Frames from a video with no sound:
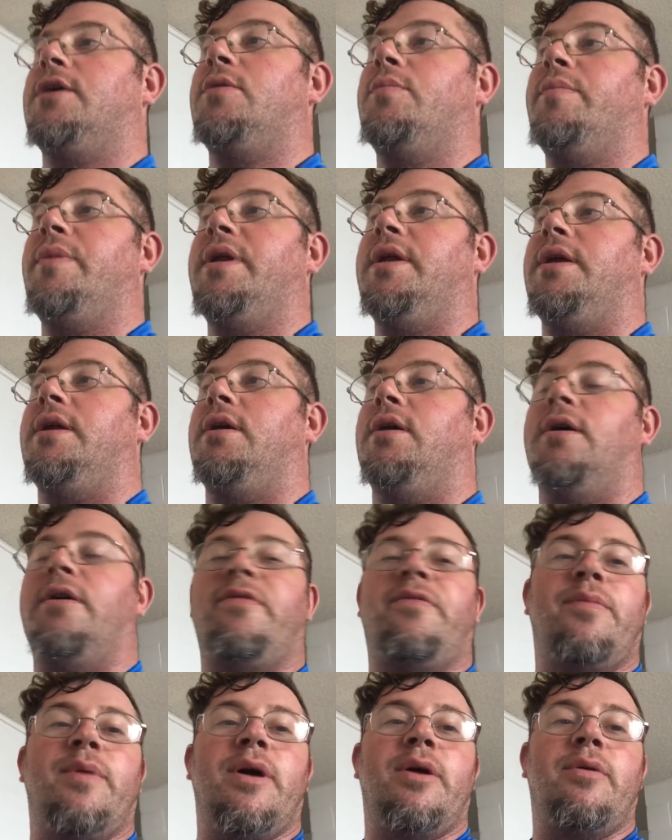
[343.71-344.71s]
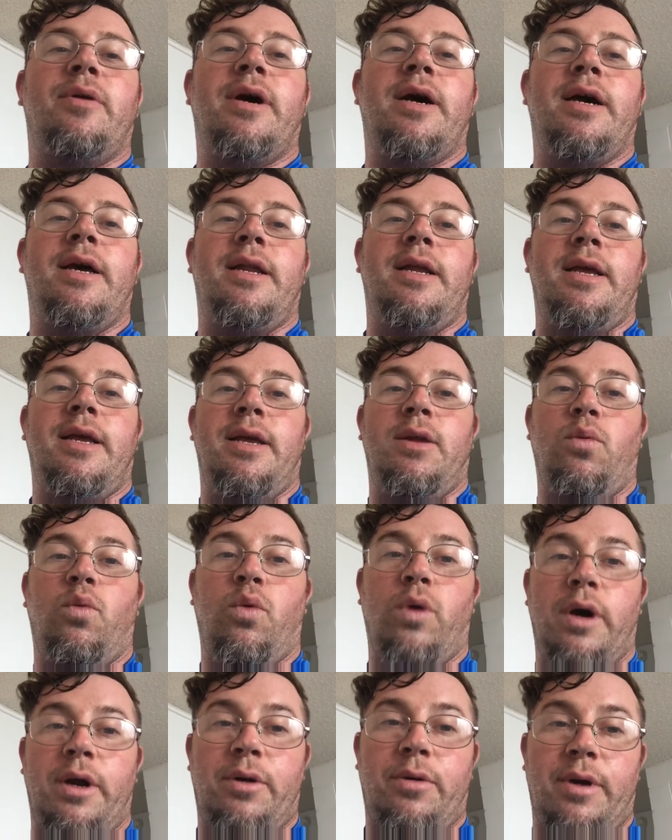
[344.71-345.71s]
minute off my ride in
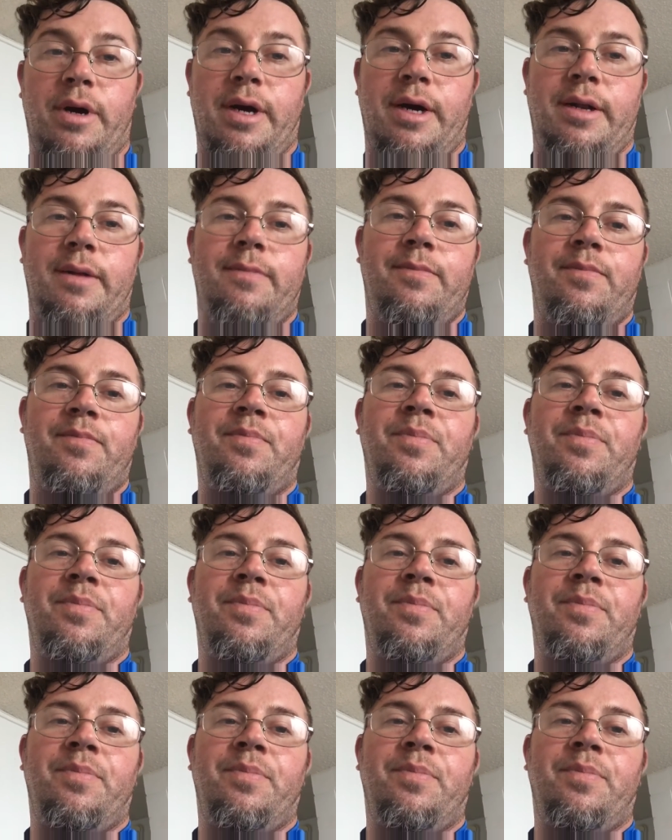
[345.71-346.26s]
one ride.